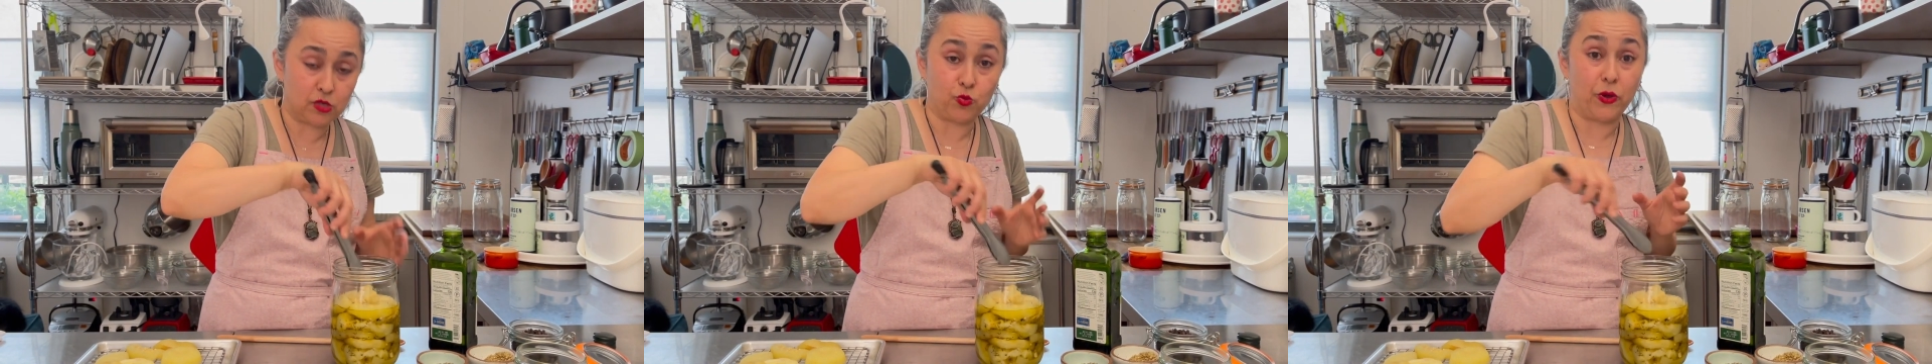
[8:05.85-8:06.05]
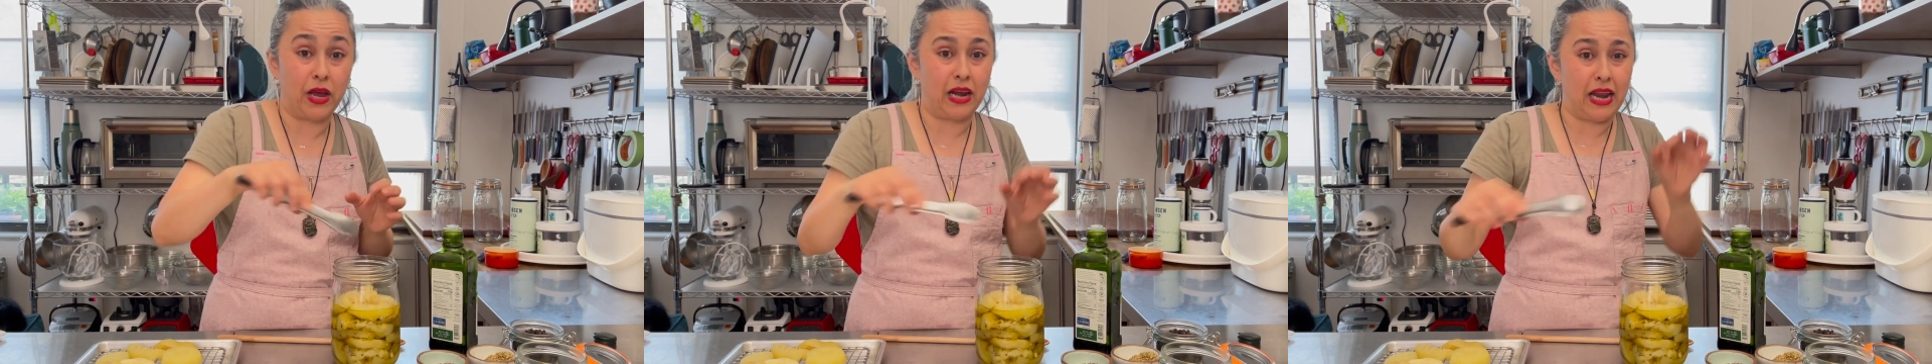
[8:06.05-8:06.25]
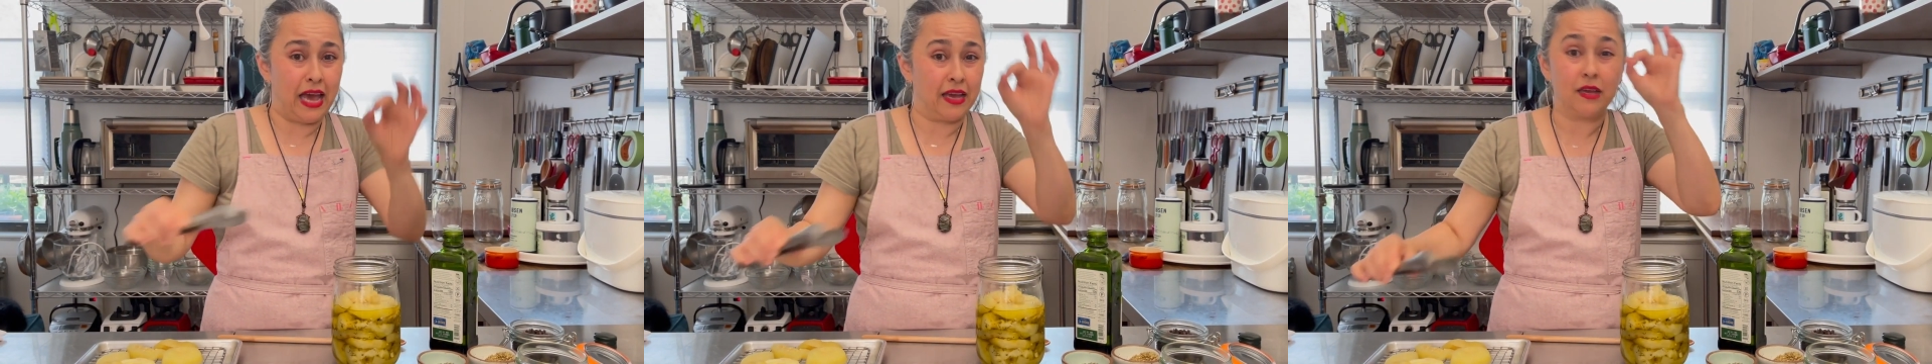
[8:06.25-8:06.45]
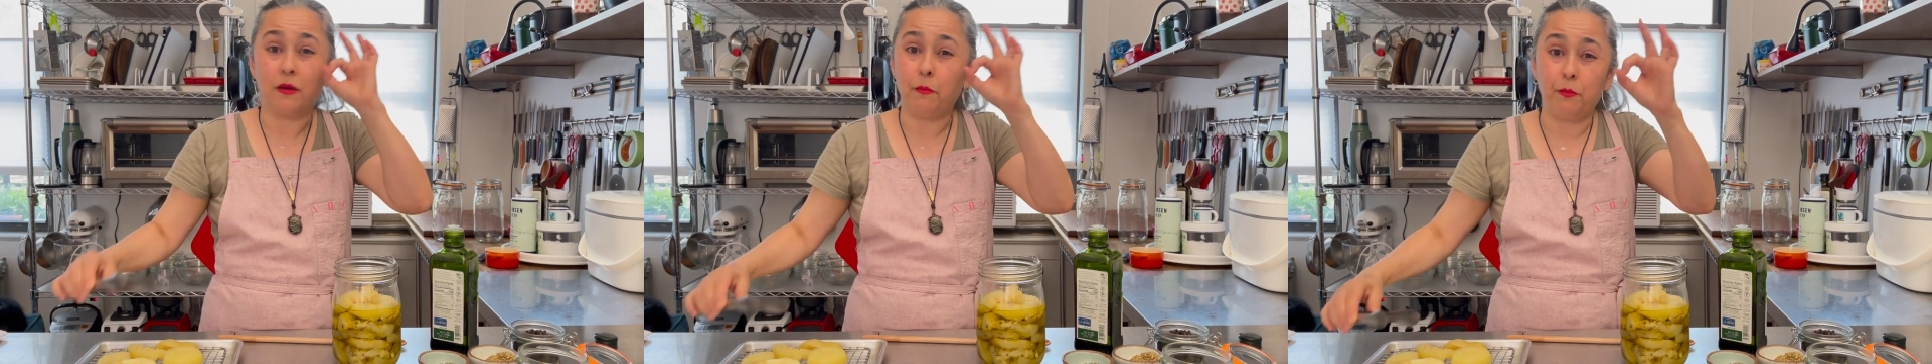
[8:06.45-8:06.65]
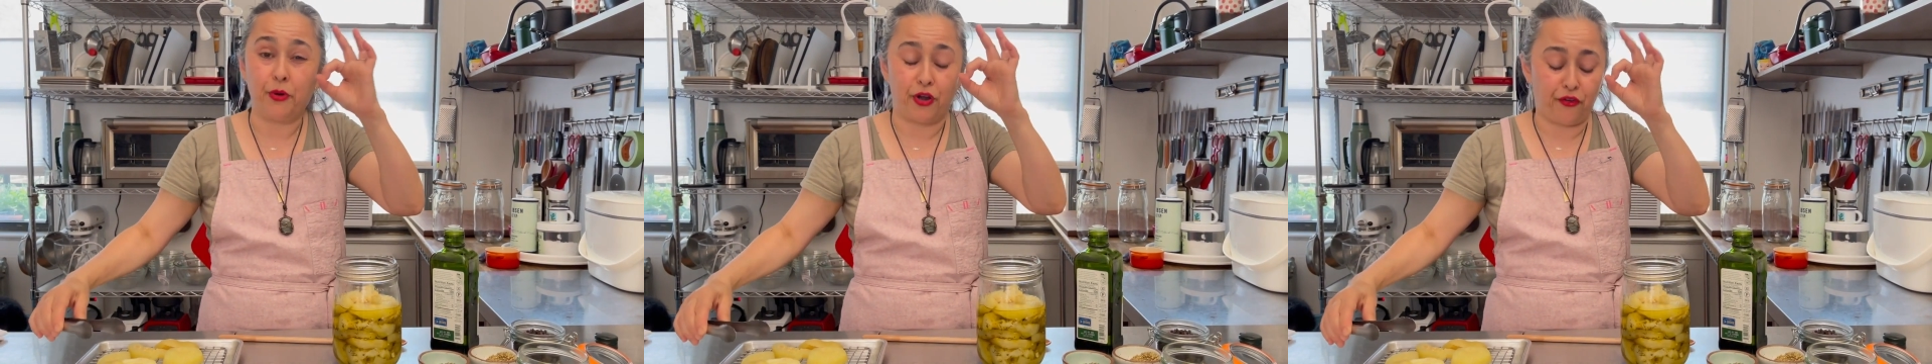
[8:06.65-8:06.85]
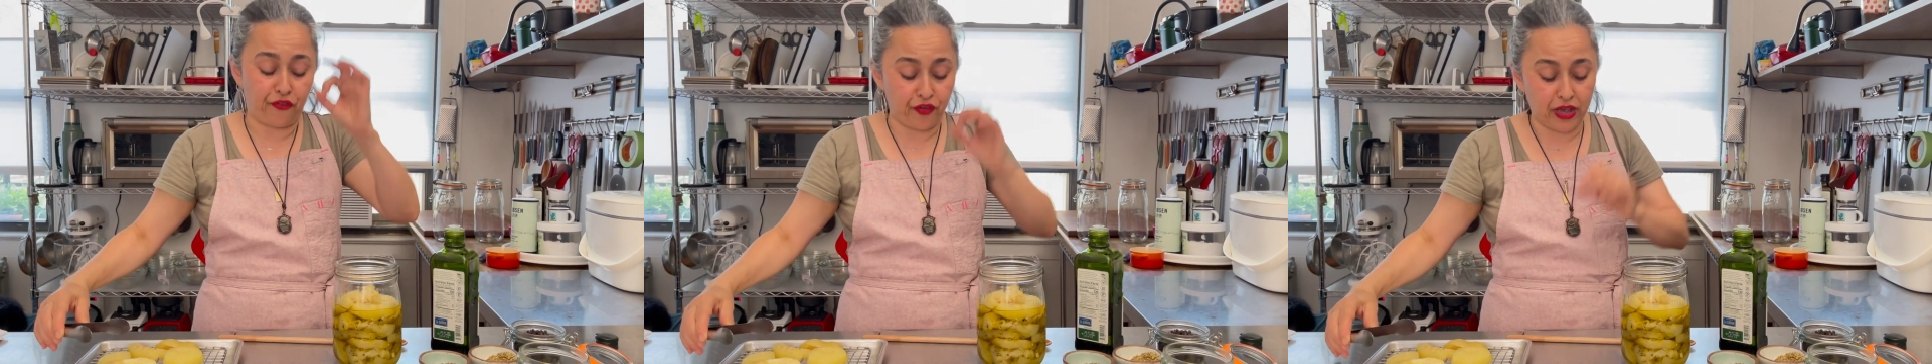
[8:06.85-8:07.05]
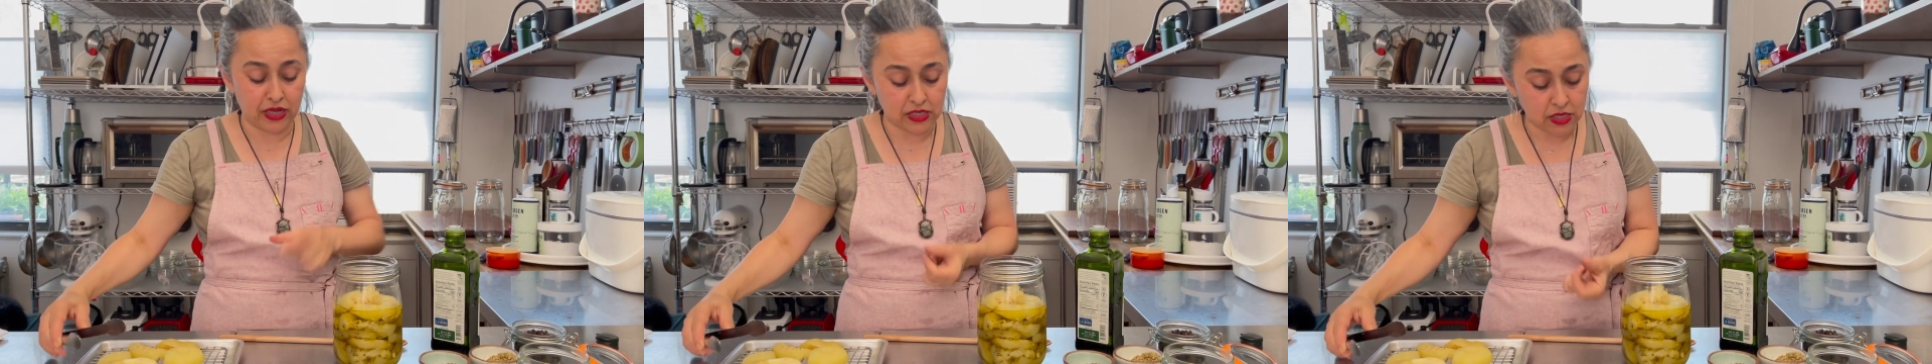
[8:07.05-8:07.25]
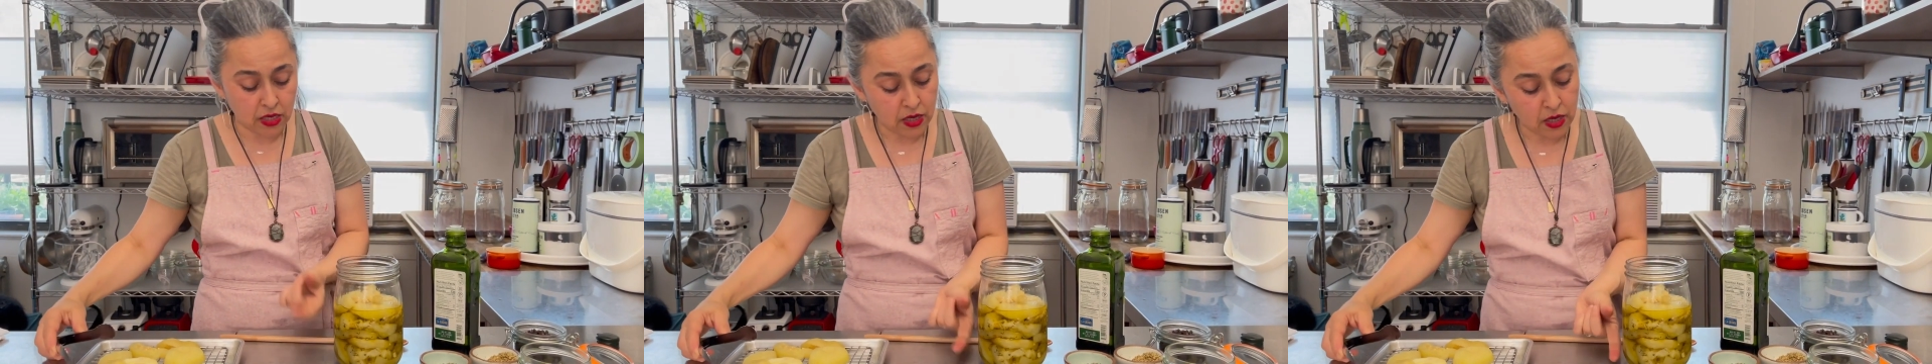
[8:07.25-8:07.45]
were like perfect,